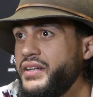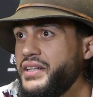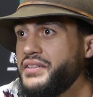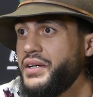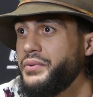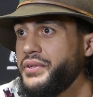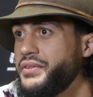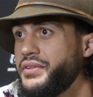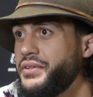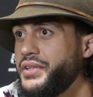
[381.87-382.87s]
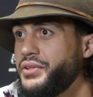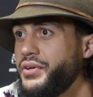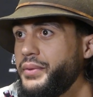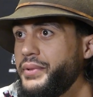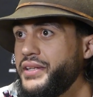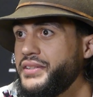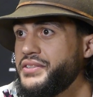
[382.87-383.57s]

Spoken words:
I wouldn't go like cry about it.